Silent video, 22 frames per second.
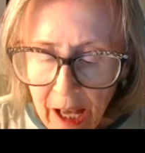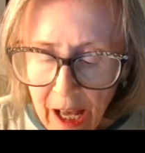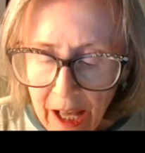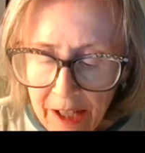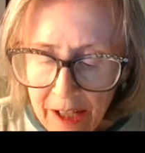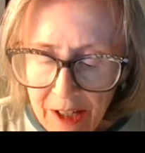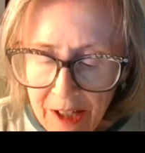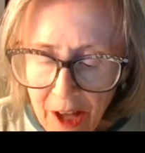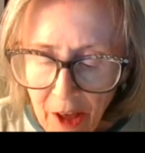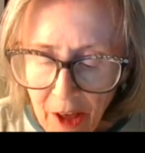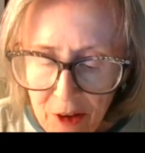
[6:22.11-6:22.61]

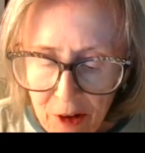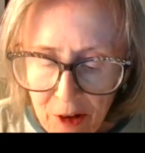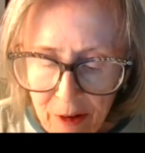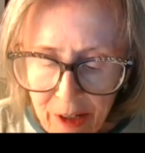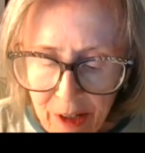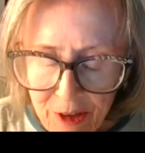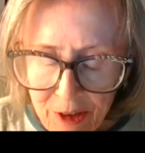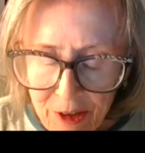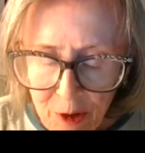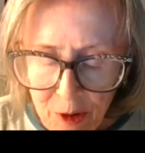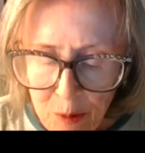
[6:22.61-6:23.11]
Another
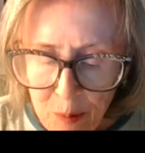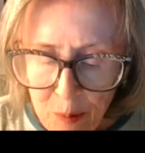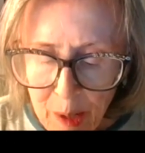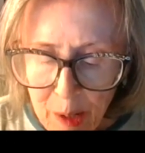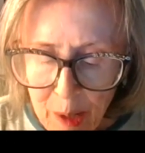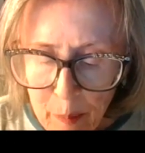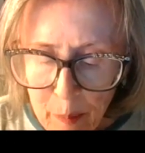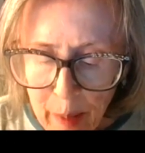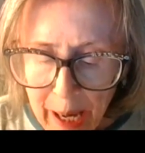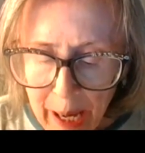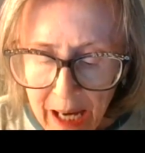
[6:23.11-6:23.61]
is the
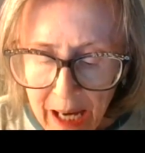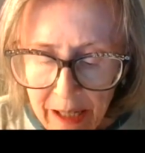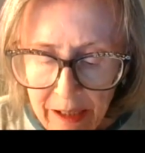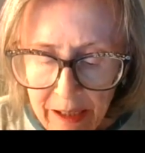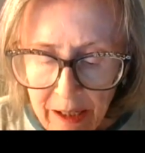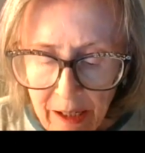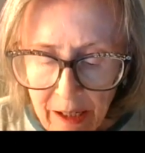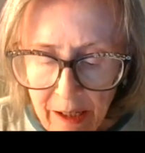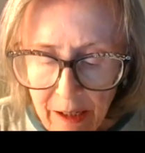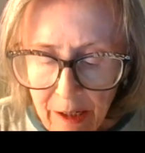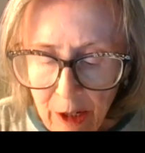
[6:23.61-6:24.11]
red
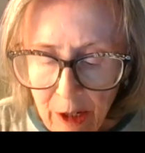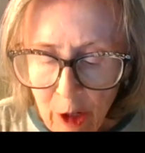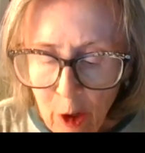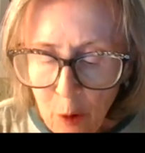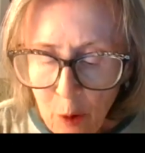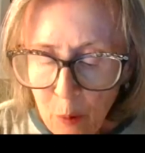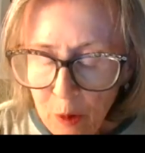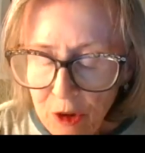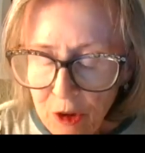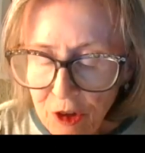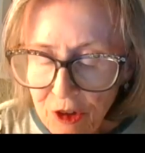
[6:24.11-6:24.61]
panda,
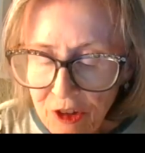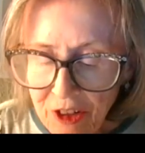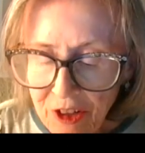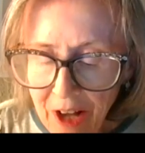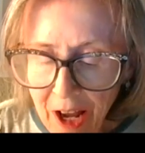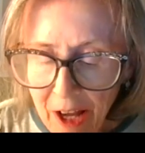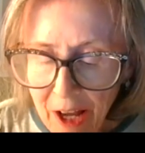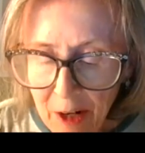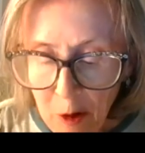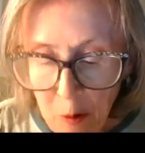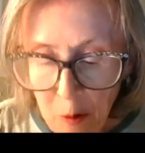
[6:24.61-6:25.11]
which is
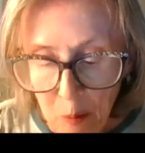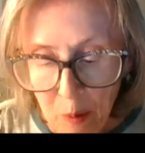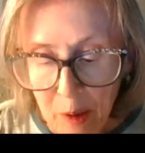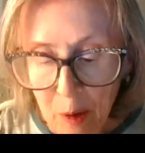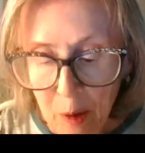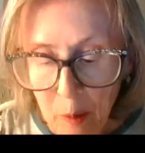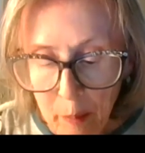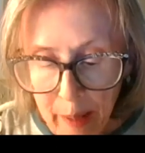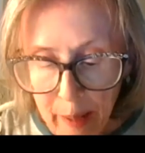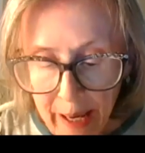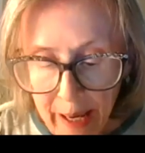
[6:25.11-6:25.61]
not a
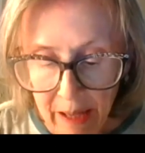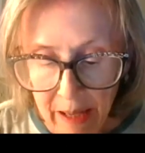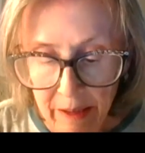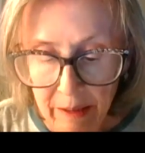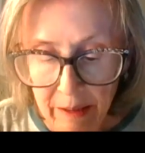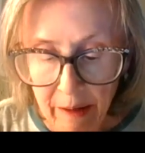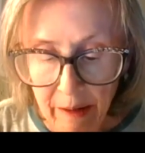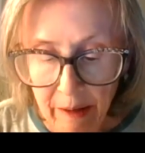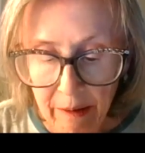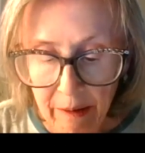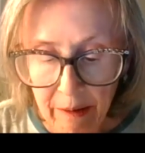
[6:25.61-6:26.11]
real
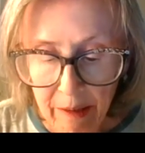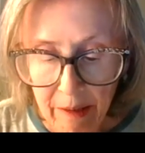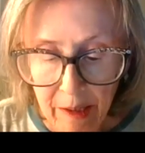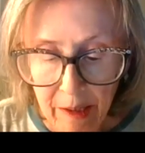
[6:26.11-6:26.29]
panda,